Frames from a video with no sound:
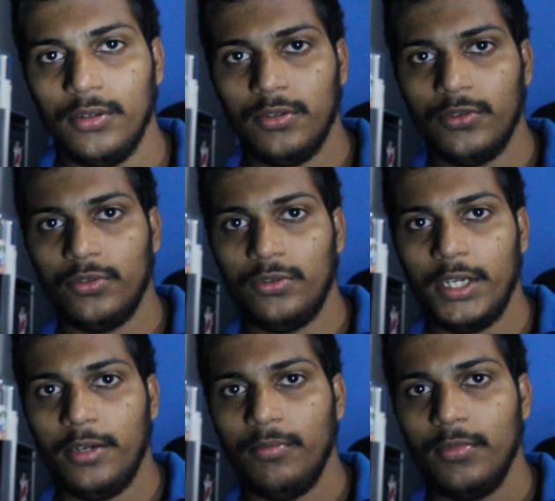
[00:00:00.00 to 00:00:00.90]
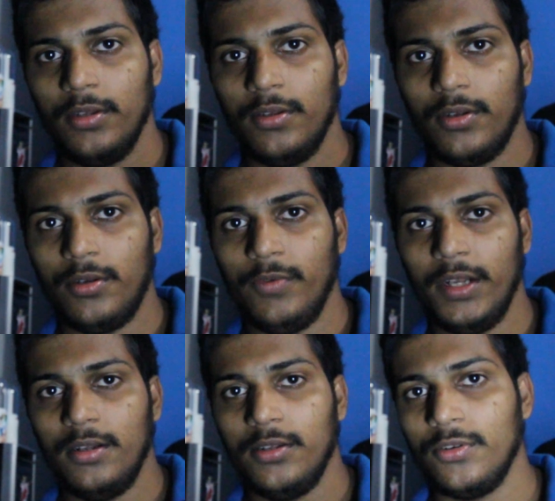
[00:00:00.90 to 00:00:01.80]
So at
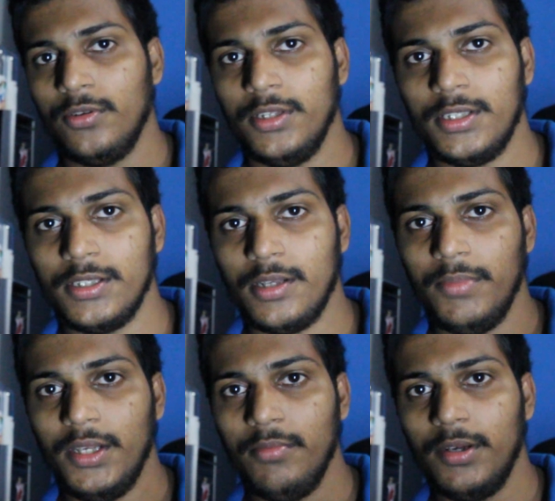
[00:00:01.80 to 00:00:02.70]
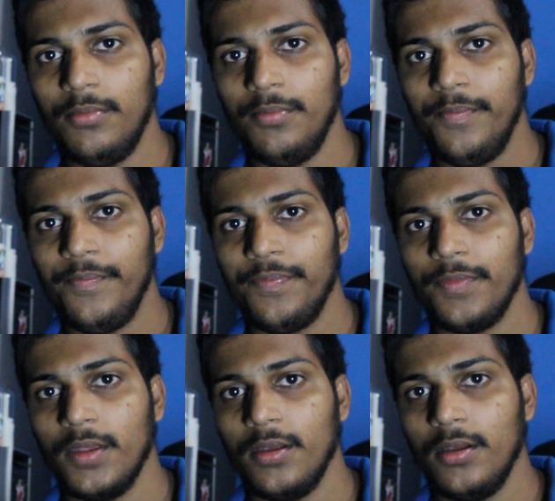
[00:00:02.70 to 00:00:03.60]
so this is a minimum
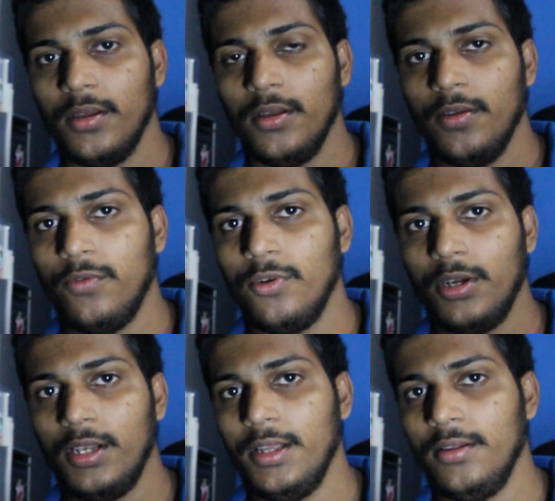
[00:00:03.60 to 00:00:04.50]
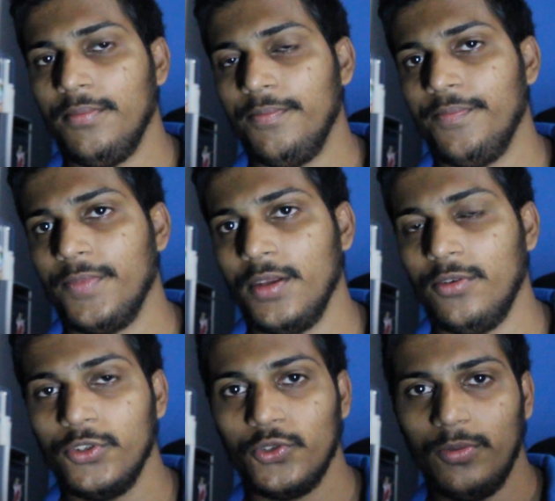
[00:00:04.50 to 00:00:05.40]
focal length
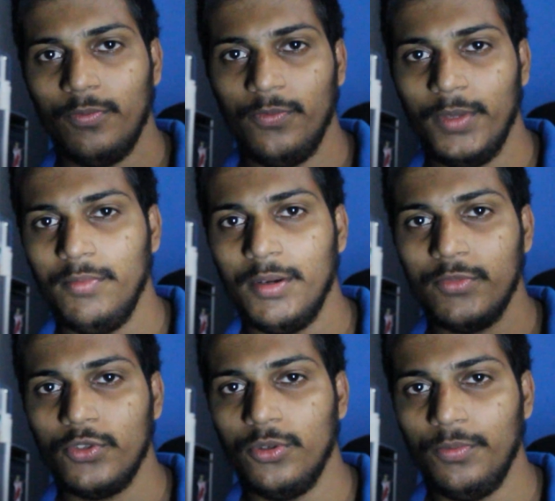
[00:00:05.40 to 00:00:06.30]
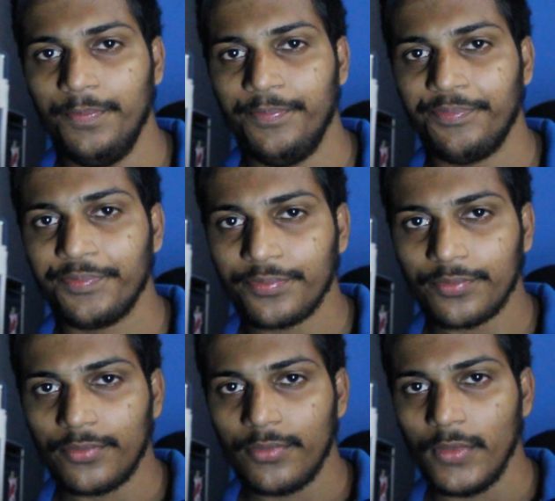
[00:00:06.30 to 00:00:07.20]
or zoom, minimum zoom.
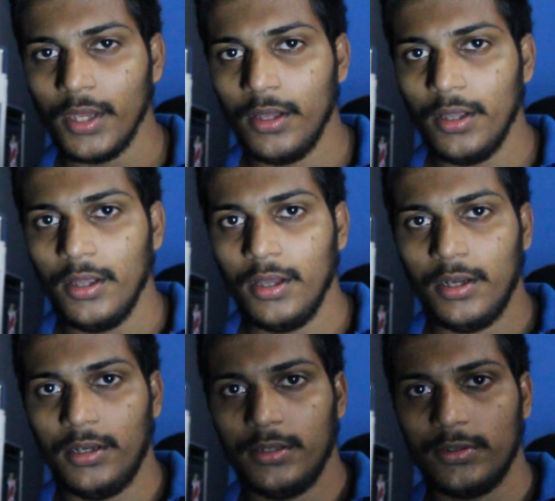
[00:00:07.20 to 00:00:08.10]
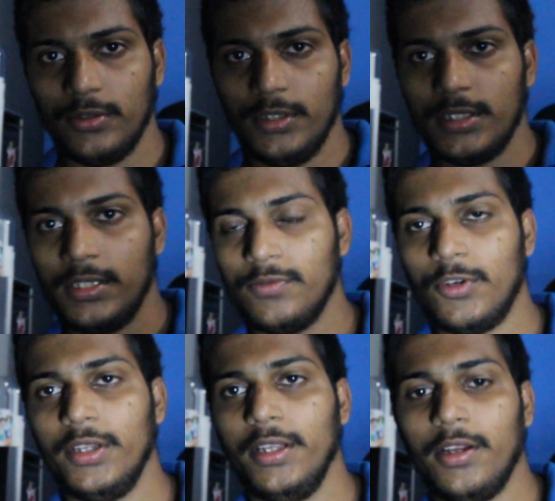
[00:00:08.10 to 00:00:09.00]
So this is
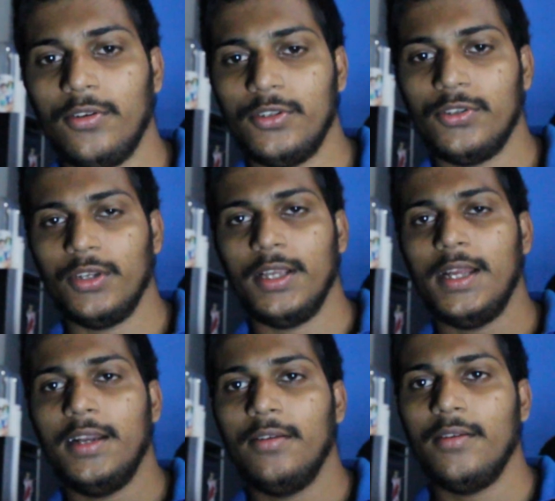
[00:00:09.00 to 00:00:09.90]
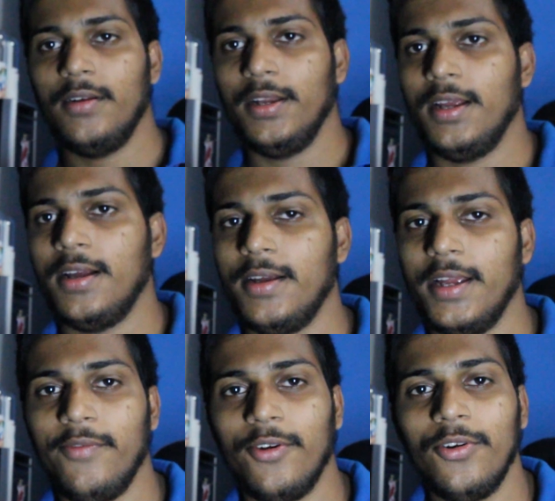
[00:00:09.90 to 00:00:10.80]
what he records, okay. And yeah,
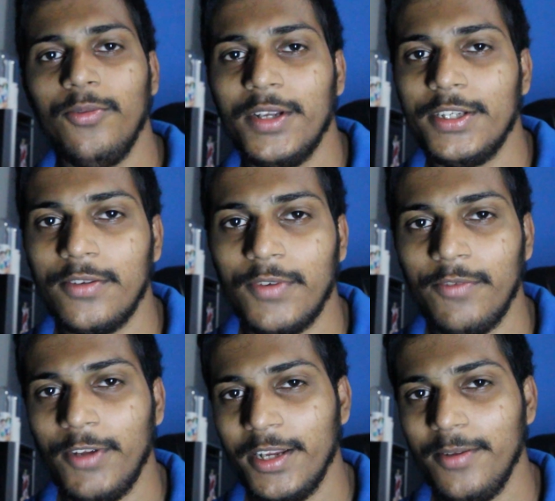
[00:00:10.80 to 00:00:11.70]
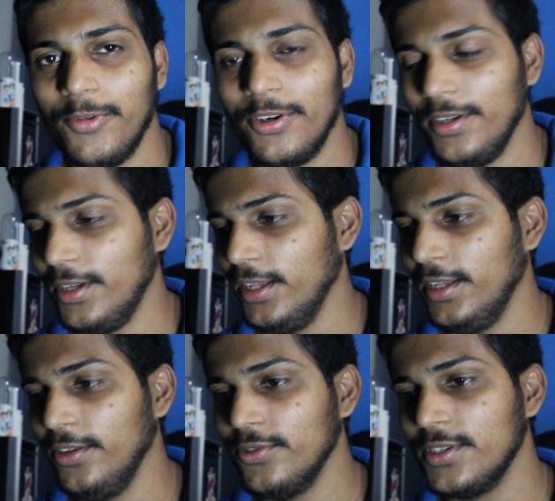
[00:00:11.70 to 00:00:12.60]
I forgot to mention one very important thing.
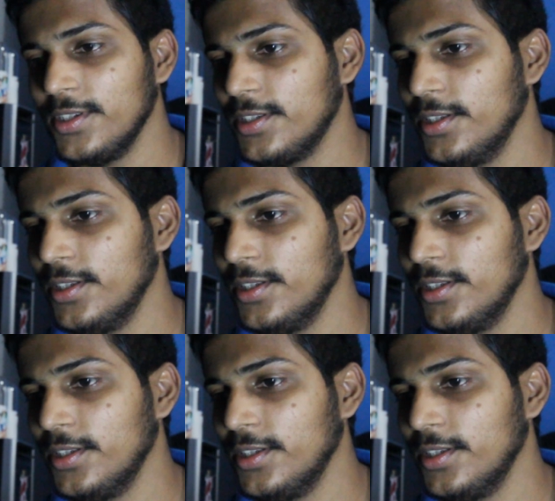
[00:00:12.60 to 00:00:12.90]
He uses